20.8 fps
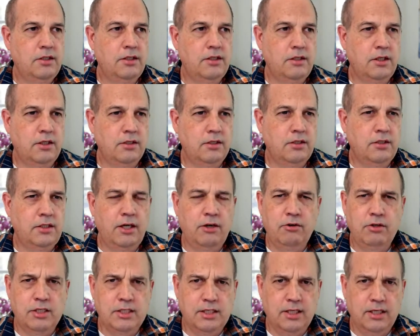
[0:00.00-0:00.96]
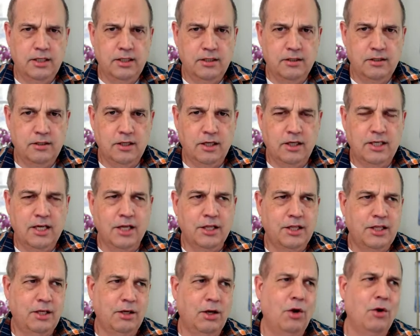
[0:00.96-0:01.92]
there's terror studies. I can't
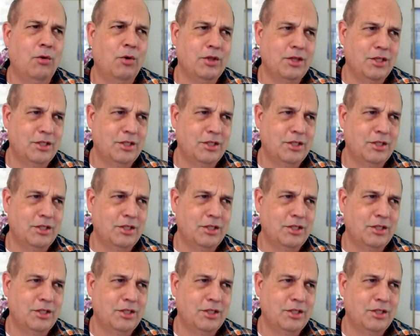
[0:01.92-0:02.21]
think of what the